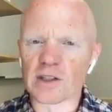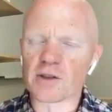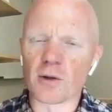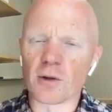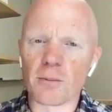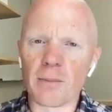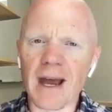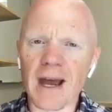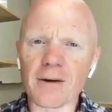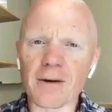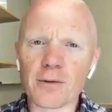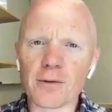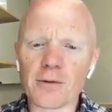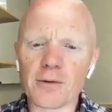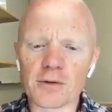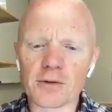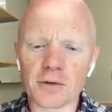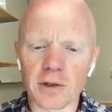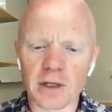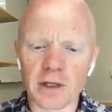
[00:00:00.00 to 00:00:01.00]
So
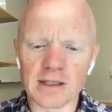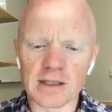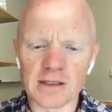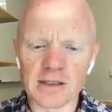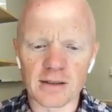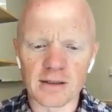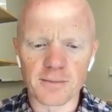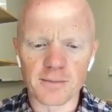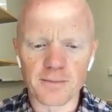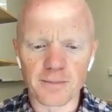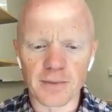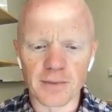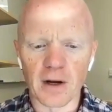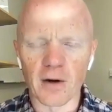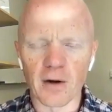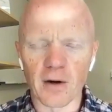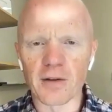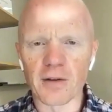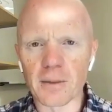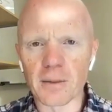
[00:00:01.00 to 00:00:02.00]
macronutrients
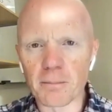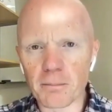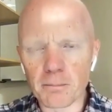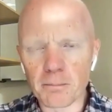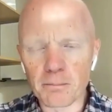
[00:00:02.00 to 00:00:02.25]
are the